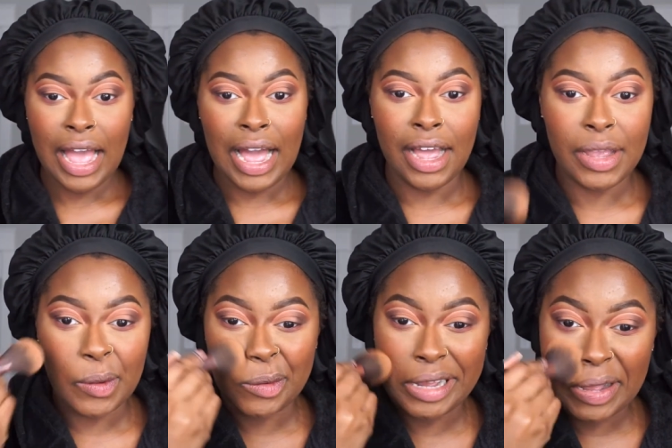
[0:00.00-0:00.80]
I
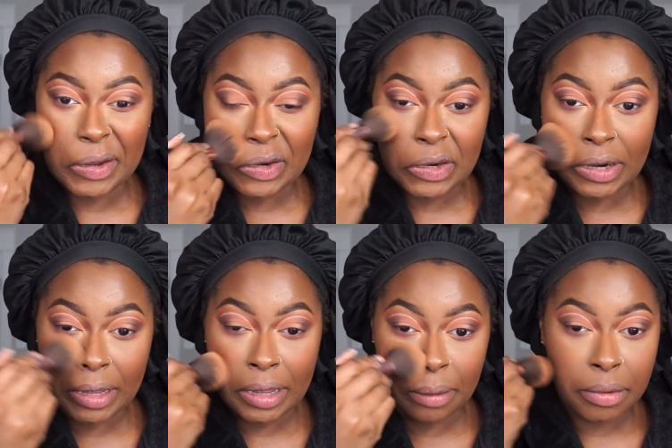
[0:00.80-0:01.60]
am not
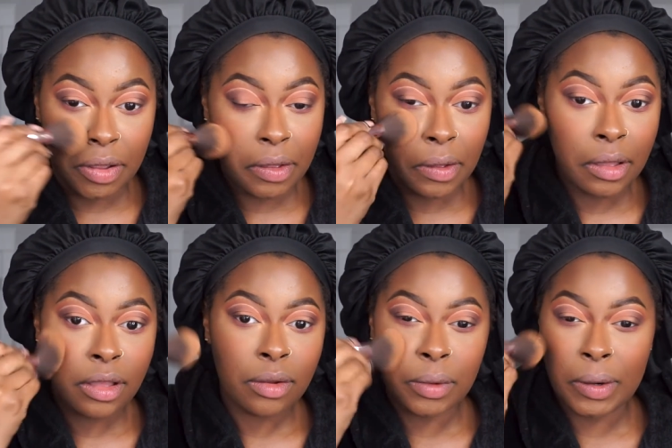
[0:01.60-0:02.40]
shamed
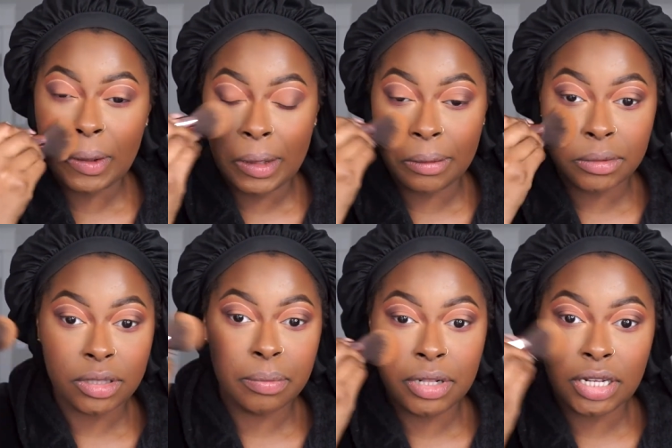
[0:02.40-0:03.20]
when it comes
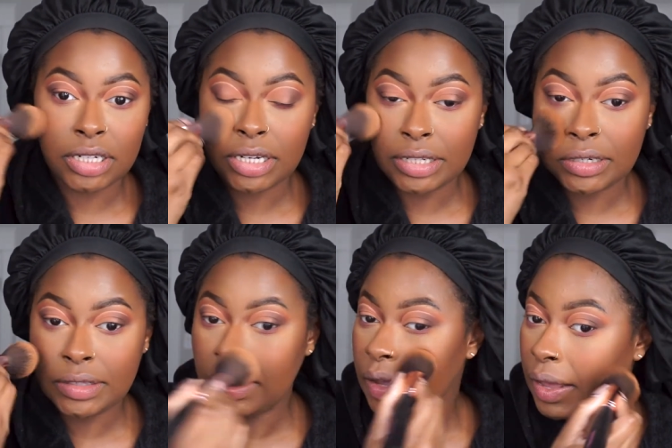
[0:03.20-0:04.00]
to blush because I
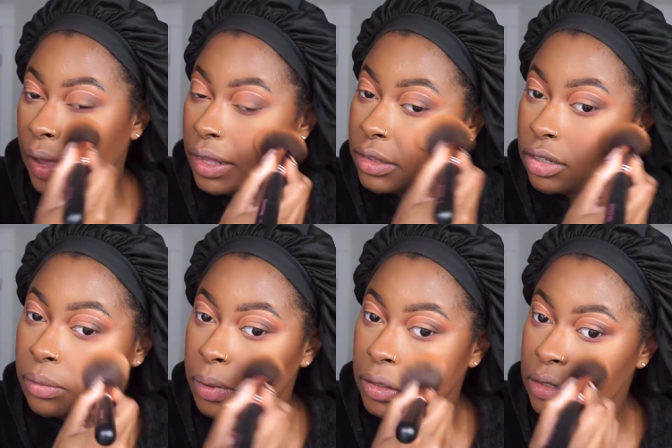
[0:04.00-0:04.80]
just think it adds so
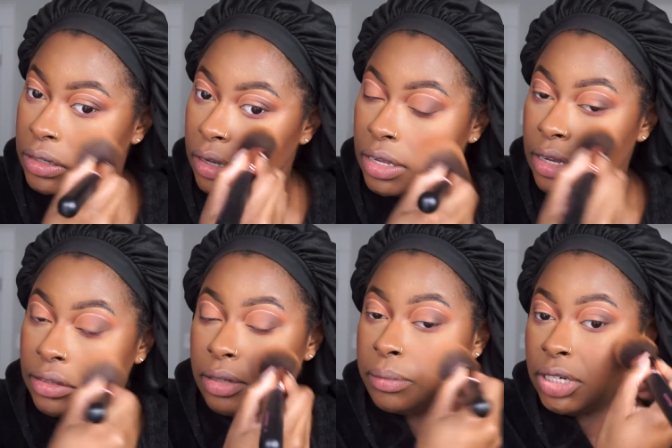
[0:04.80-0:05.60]
much
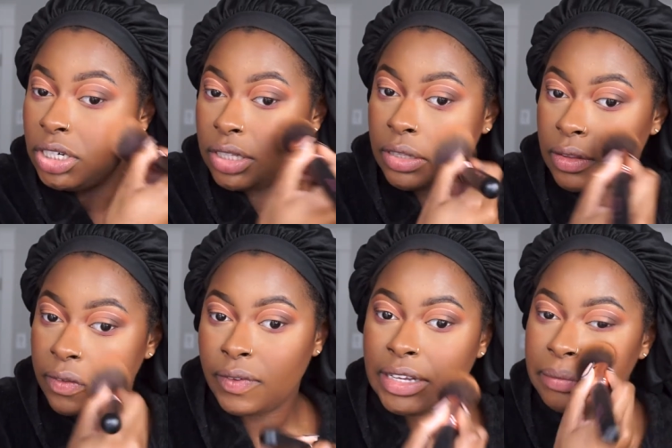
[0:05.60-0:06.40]
dimension to the
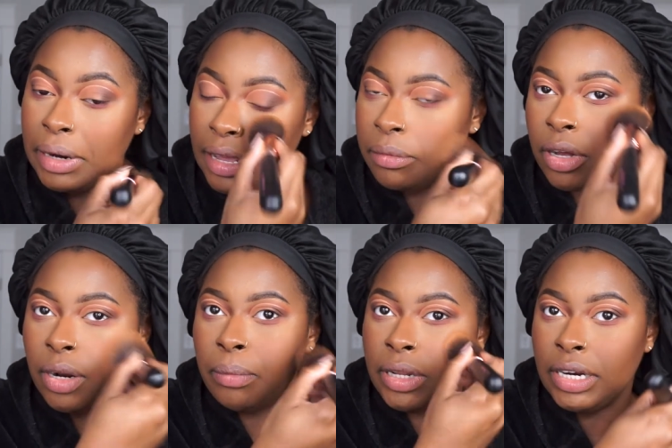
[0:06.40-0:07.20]
face. But I am going
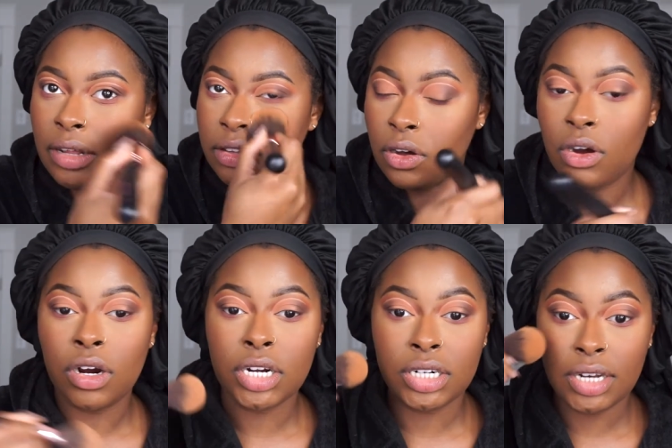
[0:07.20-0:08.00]
to blend out the
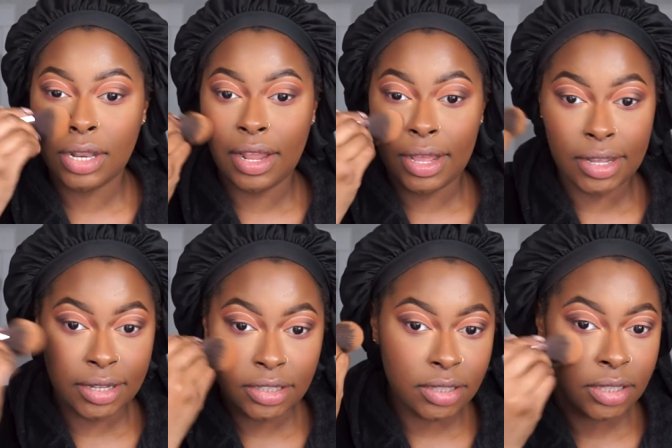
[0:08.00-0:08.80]
harsh
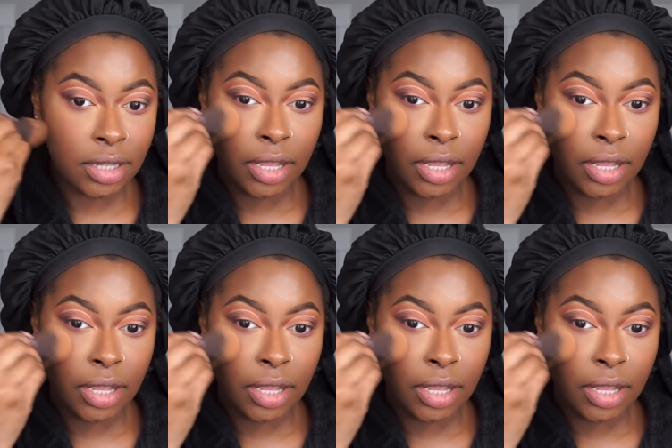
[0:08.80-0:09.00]
lines.